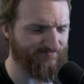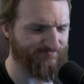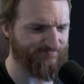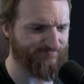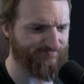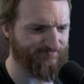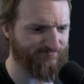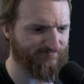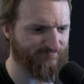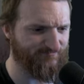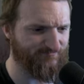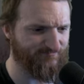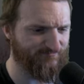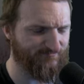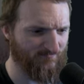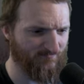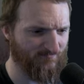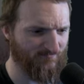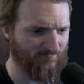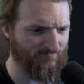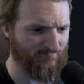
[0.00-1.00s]

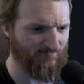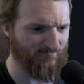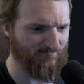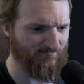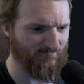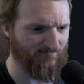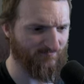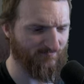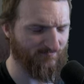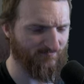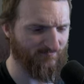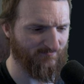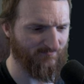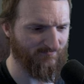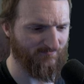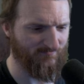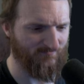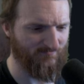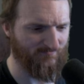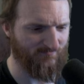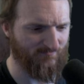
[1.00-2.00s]

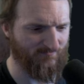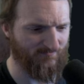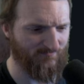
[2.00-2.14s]
Nobody speaks.